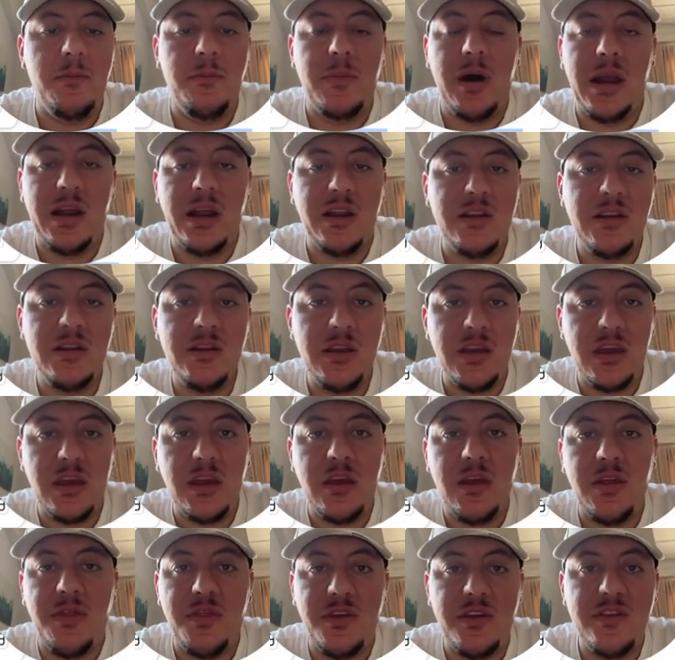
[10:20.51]

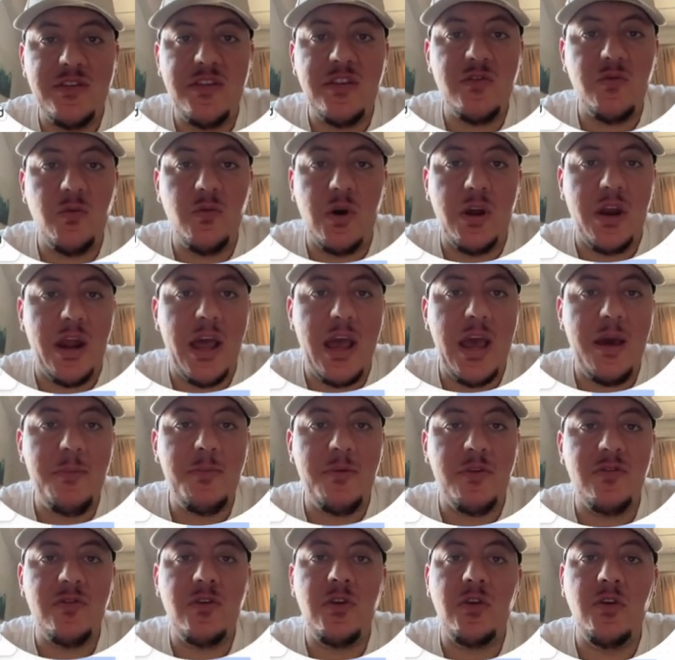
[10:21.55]
Ideally, this is what
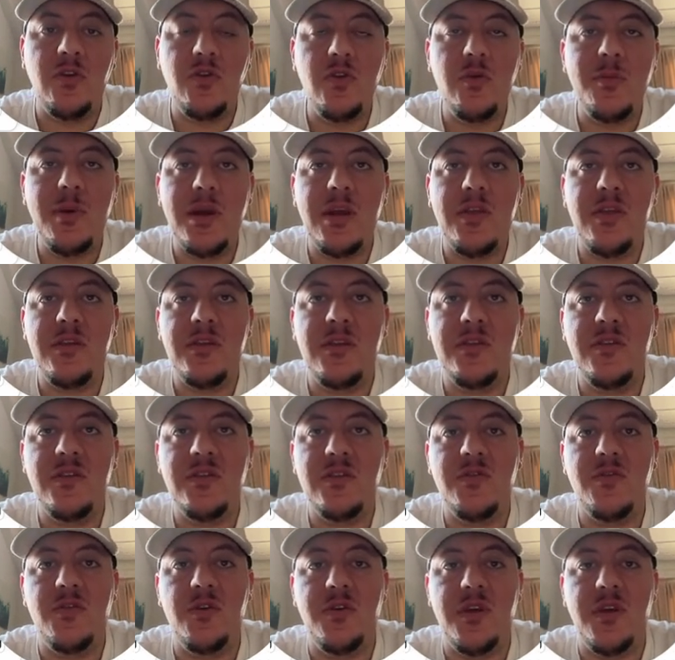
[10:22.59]
happens. You make the
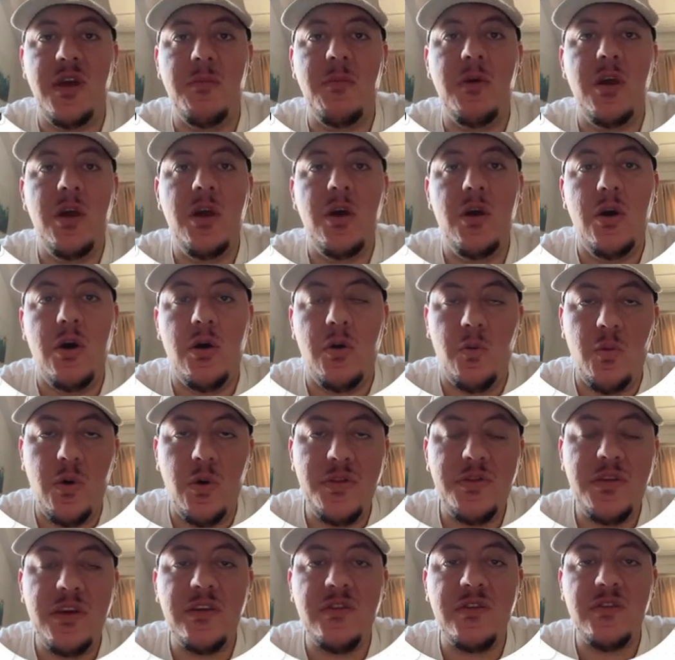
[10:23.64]
decision for them on
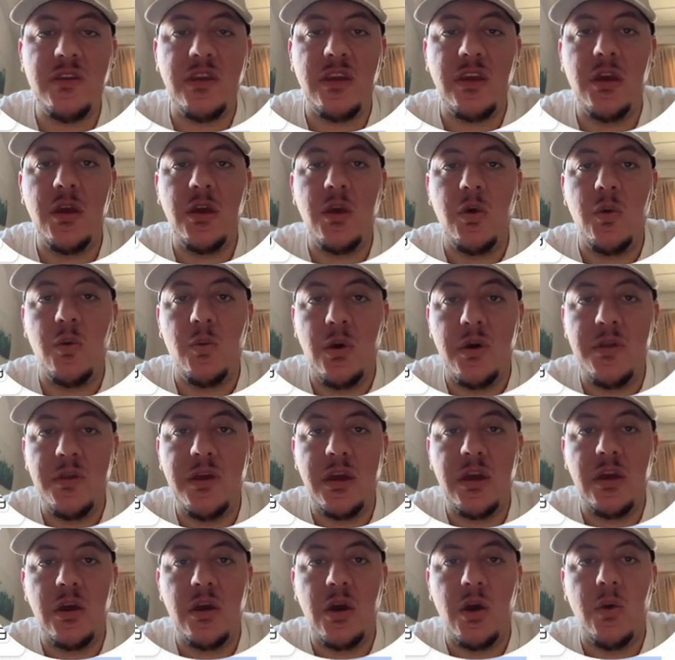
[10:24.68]
what they see, where
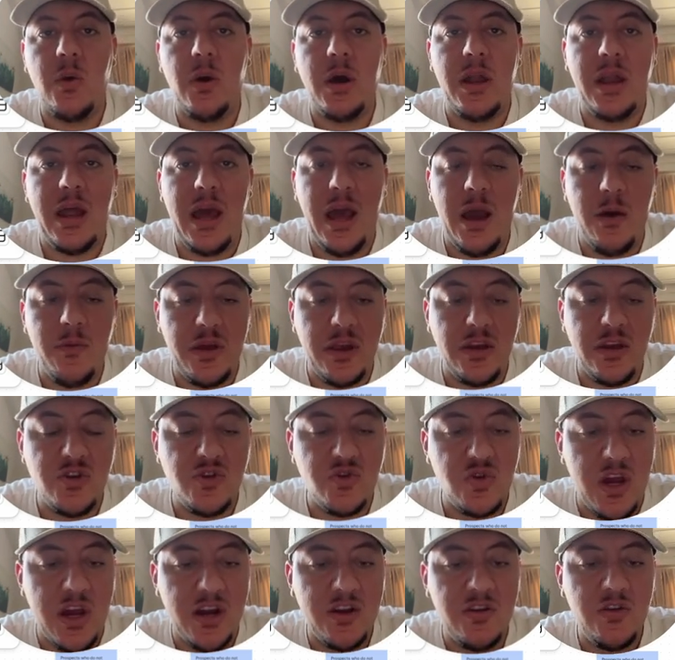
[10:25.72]
they go, and how they
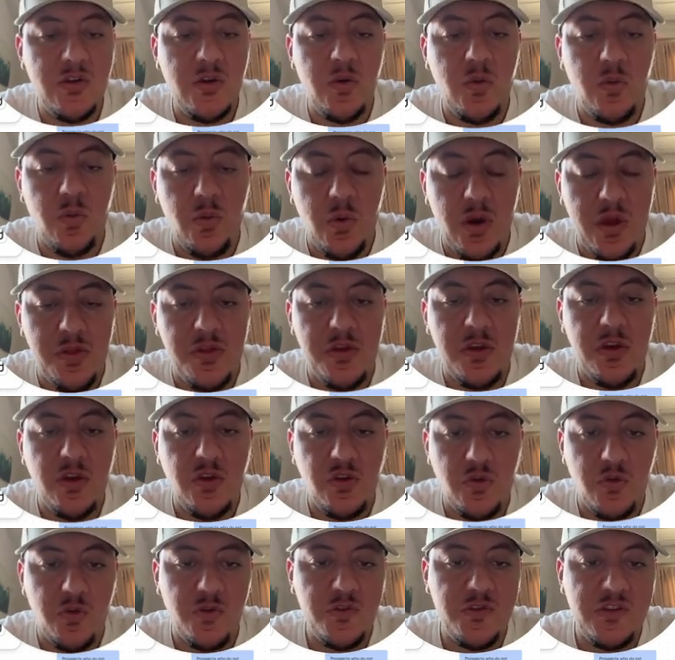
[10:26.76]
interact with
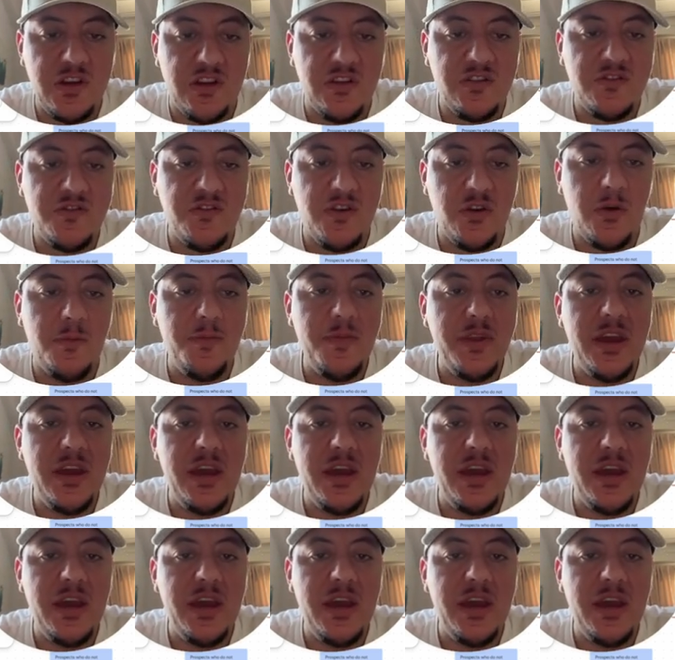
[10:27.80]
your sales funnel.